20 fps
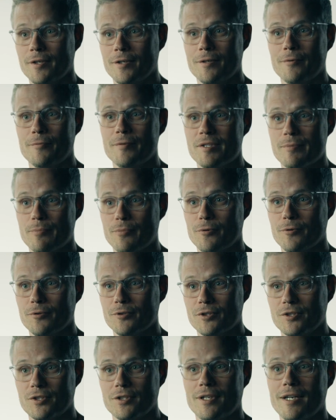the
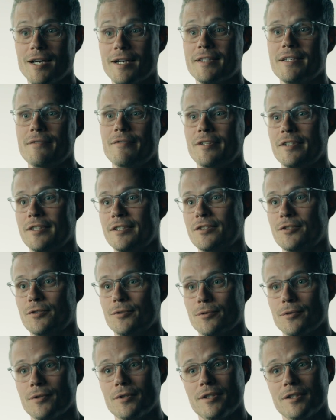response activities
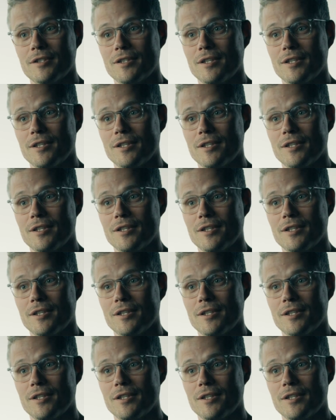to